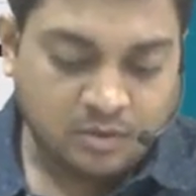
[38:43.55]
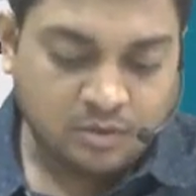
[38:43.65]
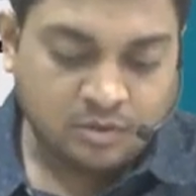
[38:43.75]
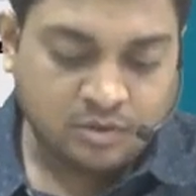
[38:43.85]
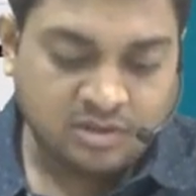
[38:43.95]

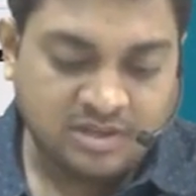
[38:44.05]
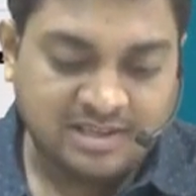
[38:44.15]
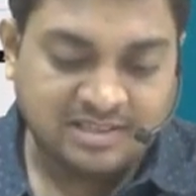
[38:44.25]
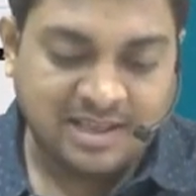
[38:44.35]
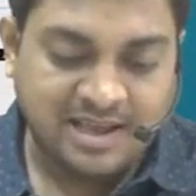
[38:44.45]
So
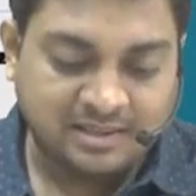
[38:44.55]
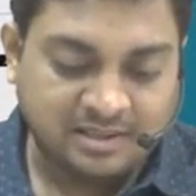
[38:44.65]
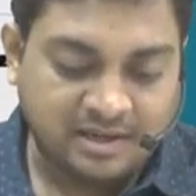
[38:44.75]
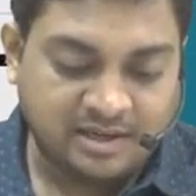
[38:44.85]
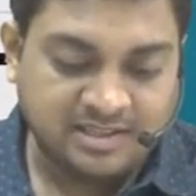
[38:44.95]
6 lakh
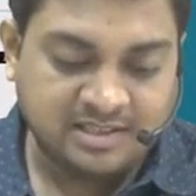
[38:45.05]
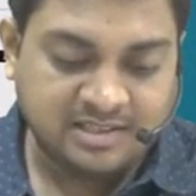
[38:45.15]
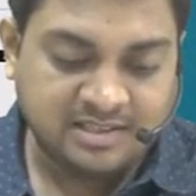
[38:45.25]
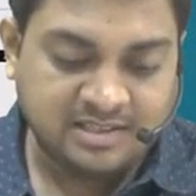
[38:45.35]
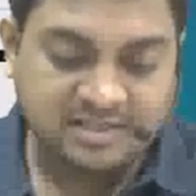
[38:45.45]

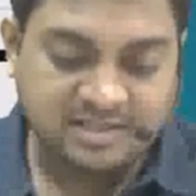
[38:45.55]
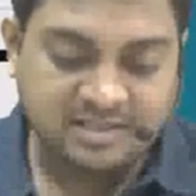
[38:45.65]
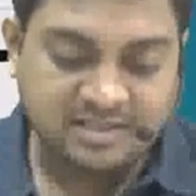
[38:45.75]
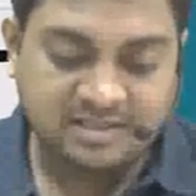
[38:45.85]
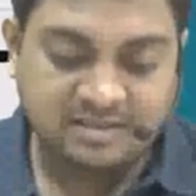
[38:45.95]
36
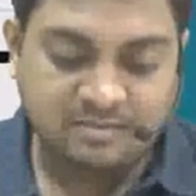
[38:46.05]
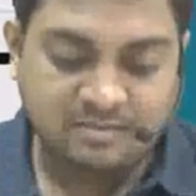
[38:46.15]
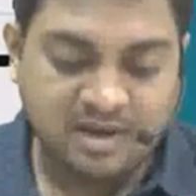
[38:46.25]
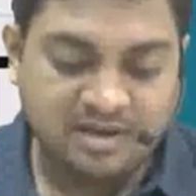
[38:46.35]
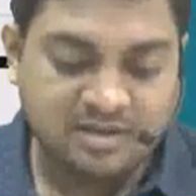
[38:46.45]

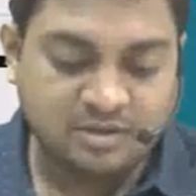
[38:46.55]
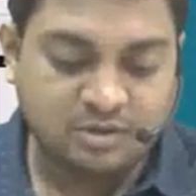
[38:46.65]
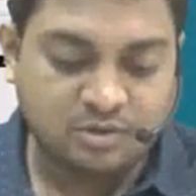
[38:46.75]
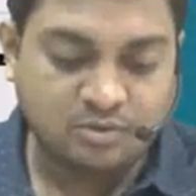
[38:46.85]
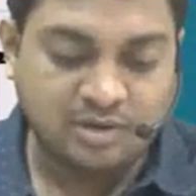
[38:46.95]
minus
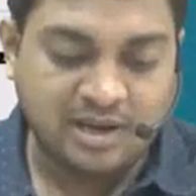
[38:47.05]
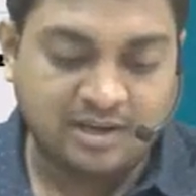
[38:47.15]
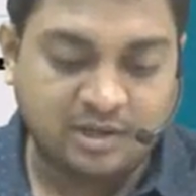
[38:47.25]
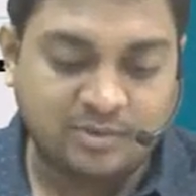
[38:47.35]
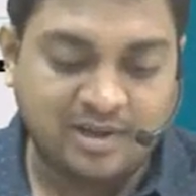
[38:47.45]
2 lakh
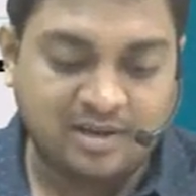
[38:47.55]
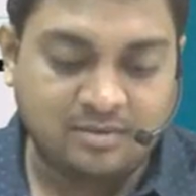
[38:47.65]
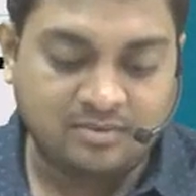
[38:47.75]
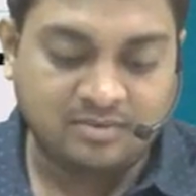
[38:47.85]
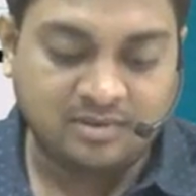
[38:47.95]
12
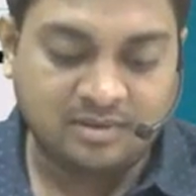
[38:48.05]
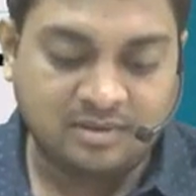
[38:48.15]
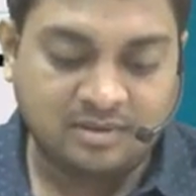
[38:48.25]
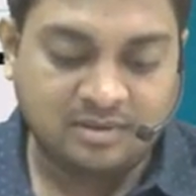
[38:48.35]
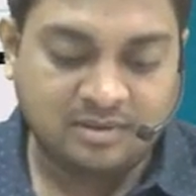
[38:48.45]

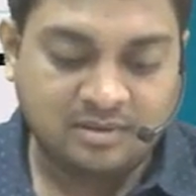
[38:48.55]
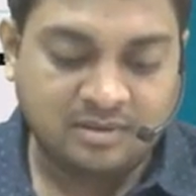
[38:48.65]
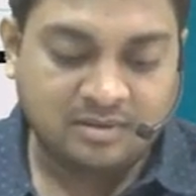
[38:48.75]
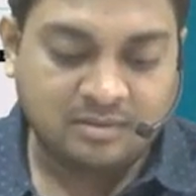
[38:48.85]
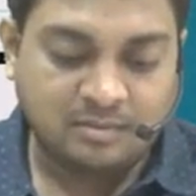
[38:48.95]

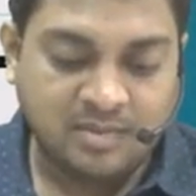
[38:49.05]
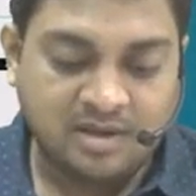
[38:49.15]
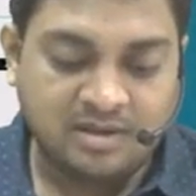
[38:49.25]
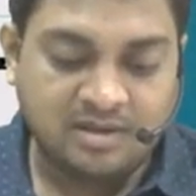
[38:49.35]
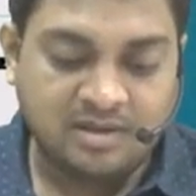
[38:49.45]

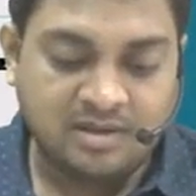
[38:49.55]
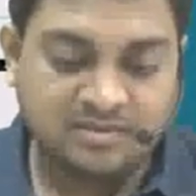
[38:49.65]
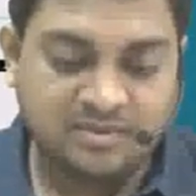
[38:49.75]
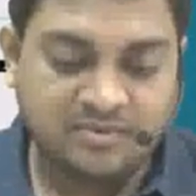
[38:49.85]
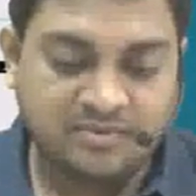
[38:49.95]
minus
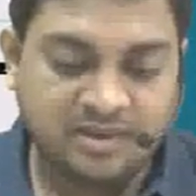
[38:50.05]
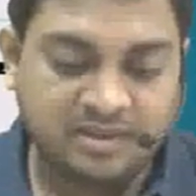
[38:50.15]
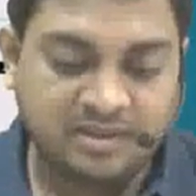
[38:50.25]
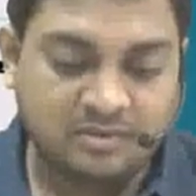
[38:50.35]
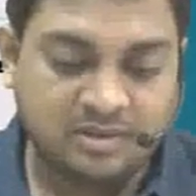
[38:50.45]

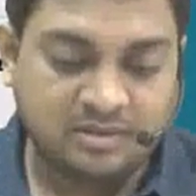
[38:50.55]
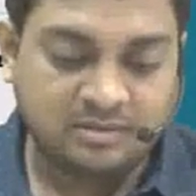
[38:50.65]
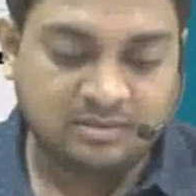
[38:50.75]
50,000,